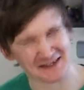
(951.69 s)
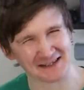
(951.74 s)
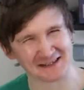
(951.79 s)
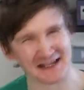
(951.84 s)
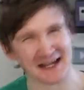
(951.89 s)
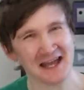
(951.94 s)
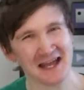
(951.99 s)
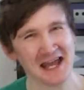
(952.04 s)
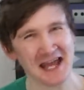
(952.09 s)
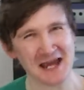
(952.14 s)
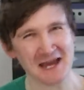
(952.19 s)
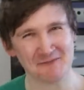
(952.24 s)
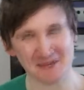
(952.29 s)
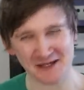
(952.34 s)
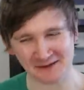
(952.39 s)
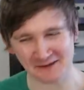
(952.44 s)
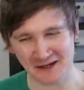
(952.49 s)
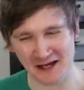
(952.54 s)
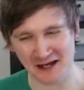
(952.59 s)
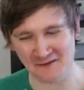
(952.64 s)
is like, be,
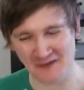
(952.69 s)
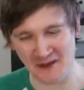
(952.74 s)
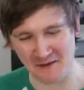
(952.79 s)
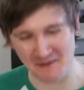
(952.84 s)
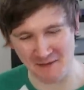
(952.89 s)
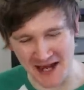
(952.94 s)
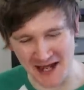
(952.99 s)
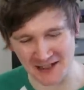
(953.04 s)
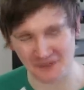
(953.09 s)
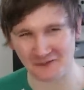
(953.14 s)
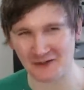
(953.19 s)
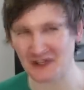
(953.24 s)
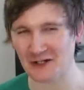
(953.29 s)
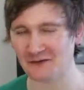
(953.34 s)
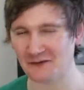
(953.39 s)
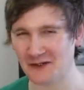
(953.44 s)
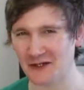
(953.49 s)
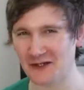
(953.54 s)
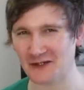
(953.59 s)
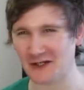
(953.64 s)
if they made a real
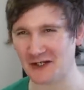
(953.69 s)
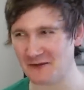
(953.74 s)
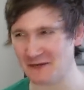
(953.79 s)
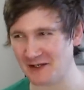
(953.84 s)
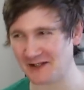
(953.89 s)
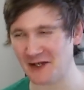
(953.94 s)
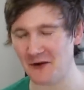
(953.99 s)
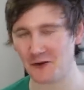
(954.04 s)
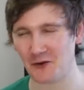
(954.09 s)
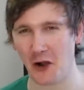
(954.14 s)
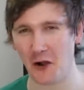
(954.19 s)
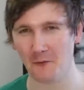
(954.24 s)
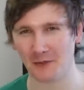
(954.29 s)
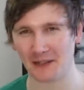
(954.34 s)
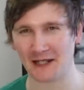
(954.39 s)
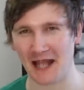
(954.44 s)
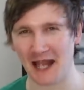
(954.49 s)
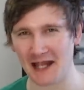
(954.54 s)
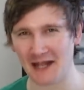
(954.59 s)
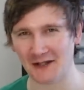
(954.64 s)
version, it'd be so
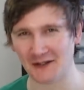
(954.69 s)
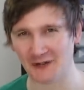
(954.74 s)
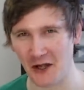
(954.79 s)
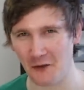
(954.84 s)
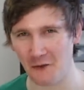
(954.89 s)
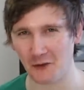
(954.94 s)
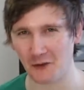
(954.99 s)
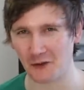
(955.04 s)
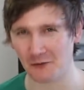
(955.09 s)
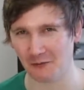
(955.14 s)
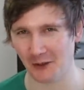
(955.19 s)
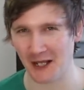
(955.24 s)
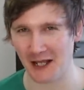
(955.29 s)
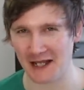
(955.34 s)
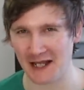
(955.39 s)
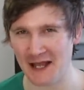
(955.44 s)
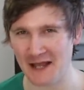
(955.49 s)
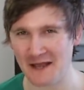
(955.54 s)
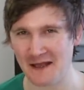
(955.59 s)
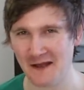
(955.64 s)
complicated no one could play
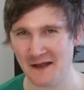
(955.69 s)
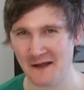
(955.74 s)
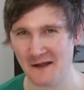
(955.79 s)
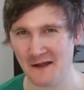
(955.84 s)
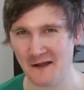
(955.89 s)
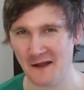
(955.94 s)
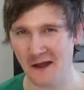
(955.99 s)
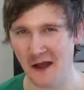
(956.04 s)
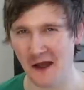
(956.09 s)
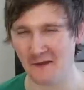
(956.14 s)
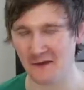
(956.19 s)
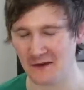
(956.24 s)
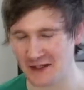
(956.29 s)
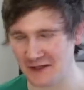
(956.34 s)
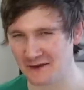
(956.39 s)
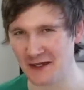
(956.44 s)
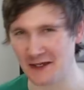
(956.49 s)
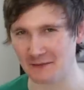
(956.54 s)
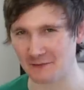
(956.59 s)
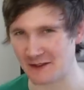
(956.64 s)
it. And mm. you'd
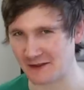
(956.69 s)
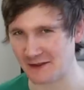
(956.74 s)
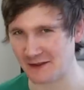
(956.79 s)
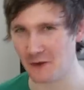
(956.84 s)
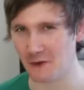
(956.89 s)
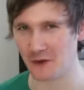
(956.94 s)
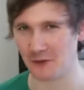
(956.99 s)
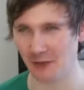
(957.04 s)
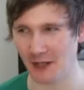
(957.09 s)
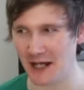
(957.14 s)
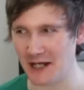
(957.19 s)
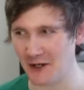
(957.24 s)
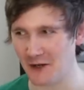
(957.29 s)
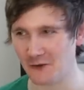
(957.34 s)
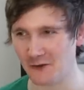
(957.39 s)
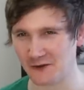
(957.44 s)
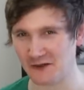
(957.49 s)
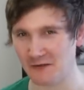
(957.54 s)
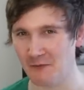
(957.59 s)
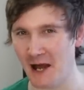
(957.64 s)
think because no one could play it, no one
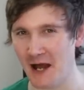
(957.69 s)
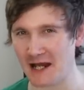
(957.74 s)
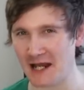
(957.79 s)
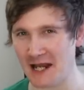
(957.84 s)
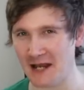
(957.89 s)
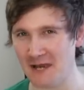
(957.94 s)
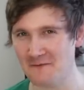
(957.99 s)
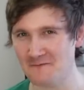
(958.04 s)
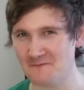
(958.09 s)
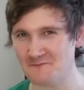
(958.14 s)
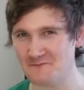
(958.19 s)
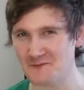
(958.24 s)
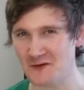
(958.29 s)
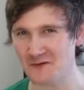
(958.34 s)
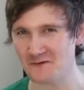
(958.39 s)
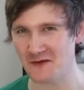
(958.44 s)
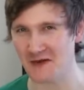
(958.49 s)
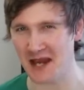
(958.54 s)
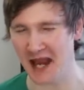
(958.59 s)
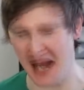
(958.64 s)
wants to buy it. But
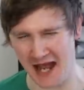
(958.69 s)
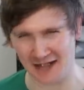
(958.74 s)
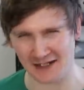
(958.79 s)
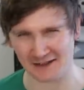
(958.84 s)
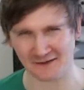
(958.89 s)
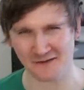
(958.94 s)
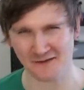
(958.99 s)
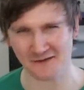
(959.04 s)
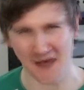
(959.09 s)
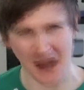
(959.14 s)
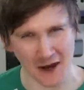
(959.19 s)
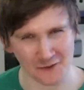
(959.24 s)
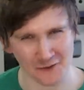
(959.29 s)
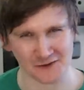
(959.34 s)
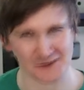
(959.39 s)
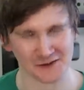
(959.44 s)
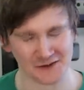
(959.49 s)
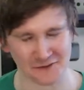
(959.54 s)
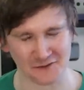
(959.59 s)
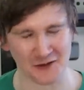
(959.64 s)
they had
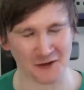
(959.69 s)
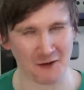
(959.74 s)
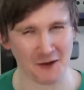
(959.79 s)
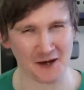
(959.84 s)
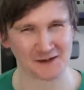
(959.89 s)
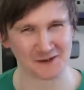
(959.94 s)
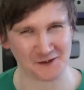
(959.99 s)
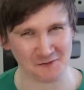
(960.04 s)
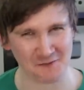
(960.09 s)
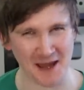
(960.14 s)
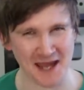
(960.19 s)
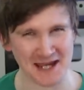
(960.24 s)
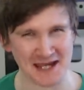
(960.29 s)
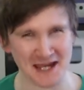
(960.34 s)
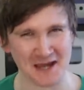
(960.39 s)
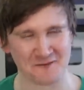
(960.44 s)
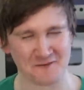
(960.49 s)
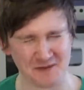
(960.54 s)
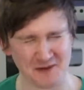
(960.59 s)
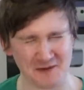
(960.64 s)
thousands of requests to make
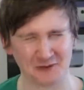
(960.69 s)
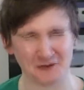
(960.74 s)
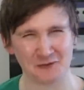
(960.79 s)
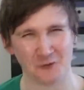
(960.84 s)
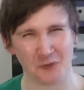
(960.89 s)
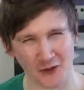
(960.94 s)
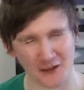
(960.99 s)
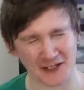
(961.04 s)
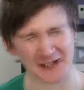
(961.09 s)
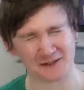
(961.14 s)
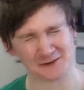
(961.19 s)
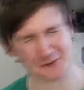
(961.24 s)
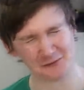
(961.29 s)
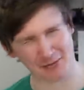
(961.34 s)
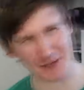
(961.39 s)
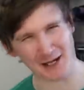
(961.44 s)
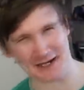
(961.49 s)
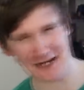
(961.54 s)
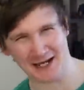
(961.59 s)
it from people who wanted to buy it.